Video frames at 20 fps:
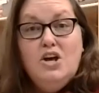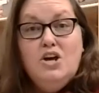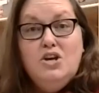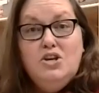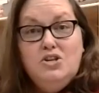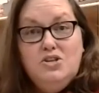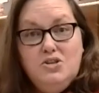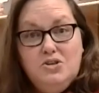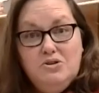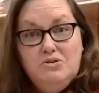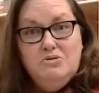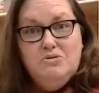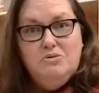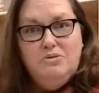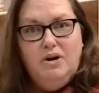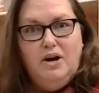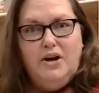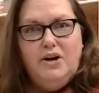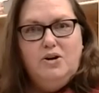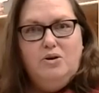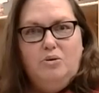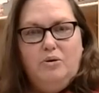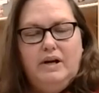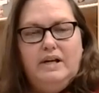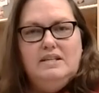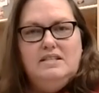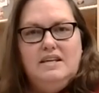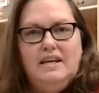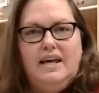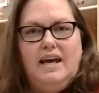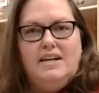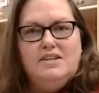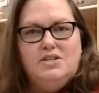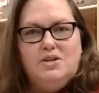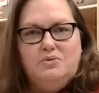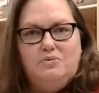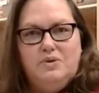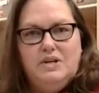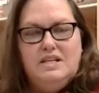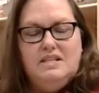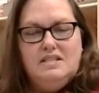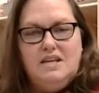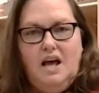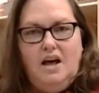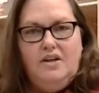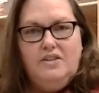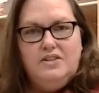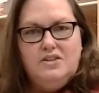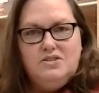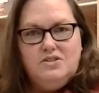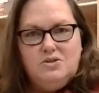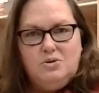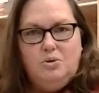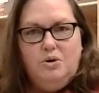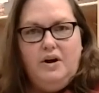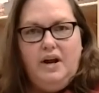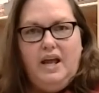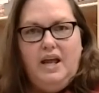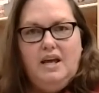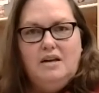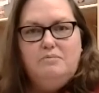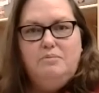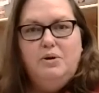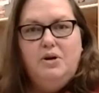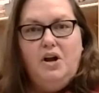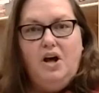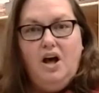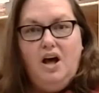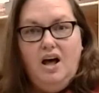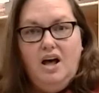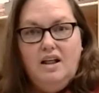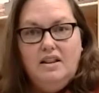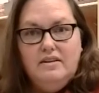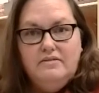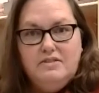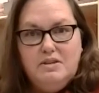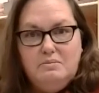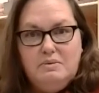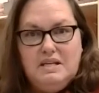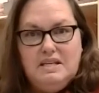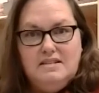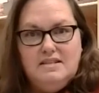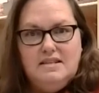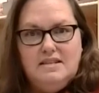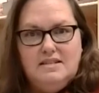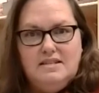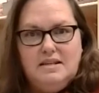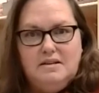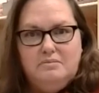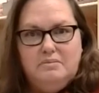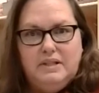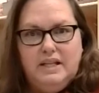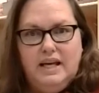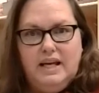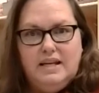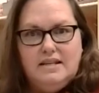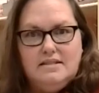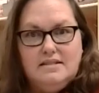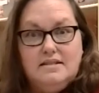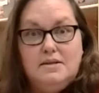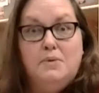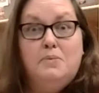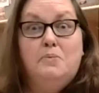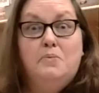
you are going to get to retell the story and put all of the pieces in place.